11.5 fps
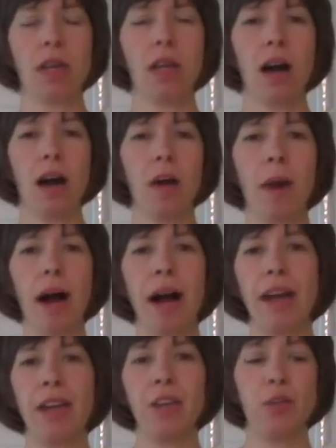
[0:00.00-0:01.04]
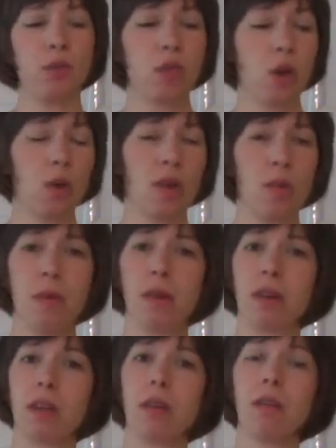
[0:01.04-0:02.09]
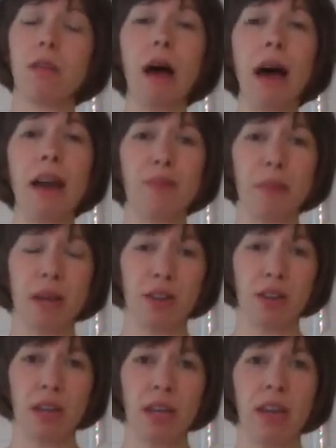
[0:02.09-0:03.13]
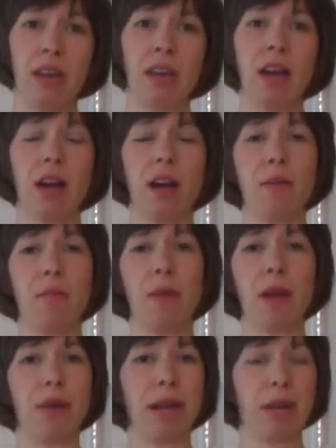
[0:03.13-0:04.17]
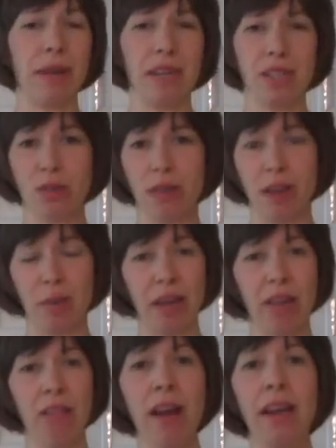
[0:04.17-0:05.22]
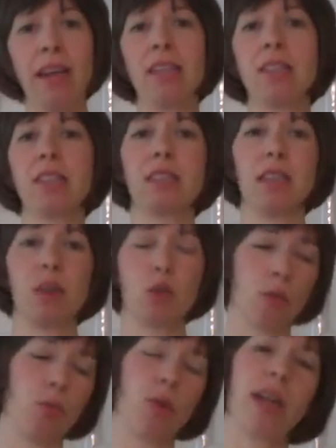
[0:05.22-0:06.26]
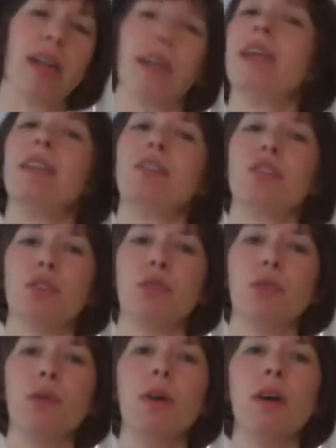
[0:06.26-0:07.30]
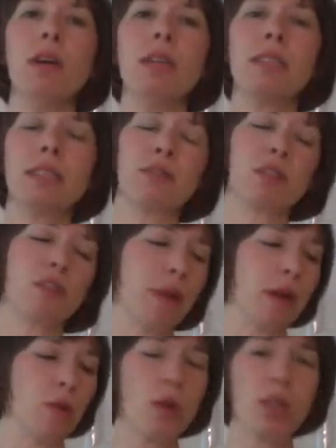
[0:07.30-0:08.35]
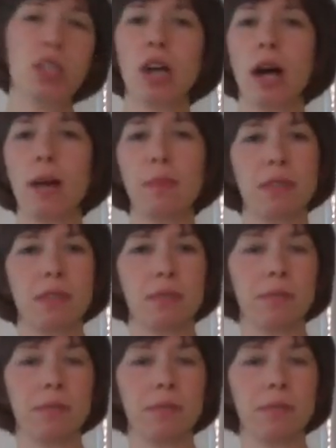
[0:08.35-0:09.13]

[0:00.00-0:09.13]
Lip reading: I use coconut milk in a lot of my cooking. I recommend it to a lot of my clients, incorporate it into several of my workshops